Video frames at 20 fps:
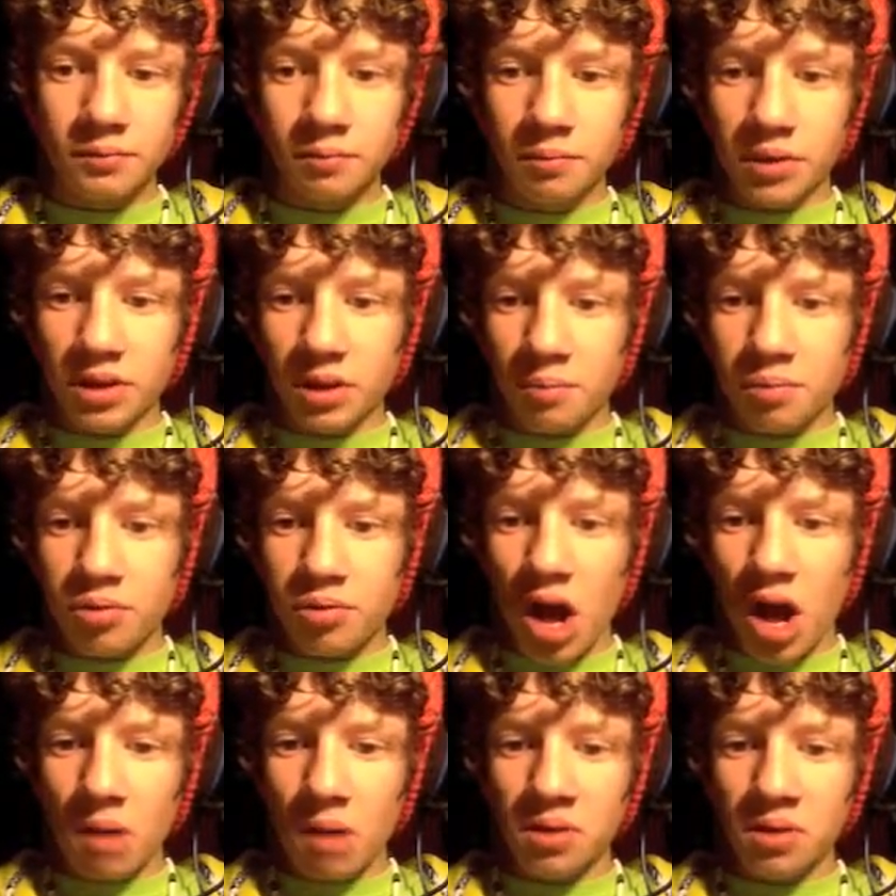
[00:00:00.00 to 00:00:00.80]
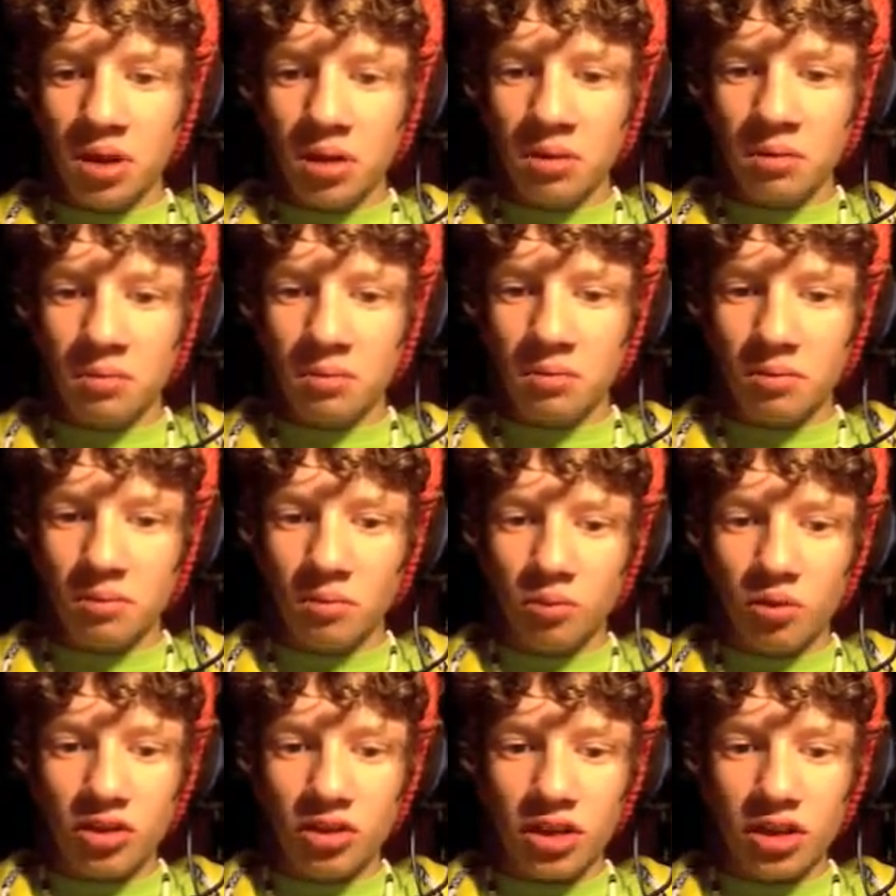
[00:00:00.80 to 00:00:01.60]
But the problem
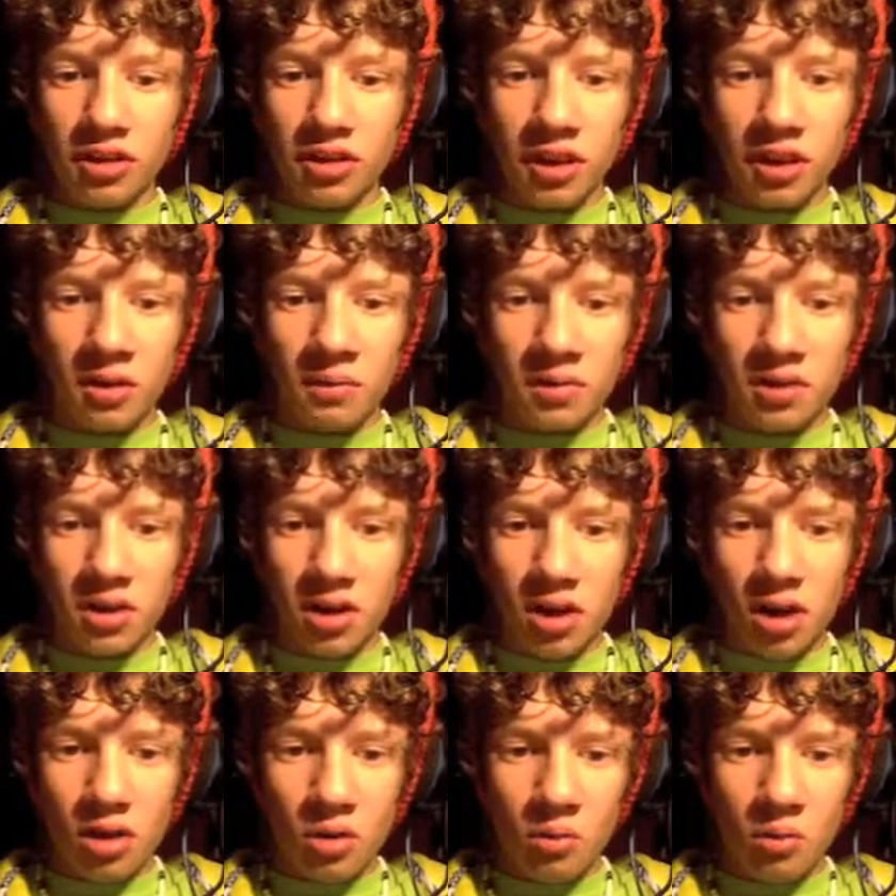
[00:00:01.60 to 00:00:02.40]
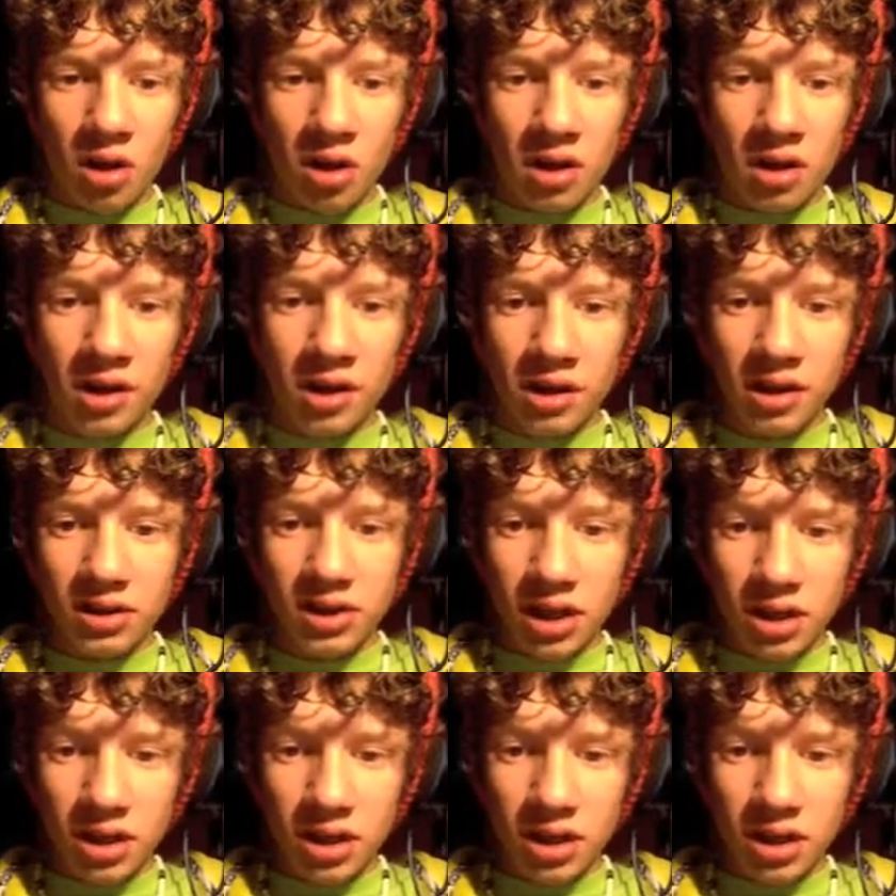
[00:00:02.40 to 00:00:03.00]
with the thing with the other one is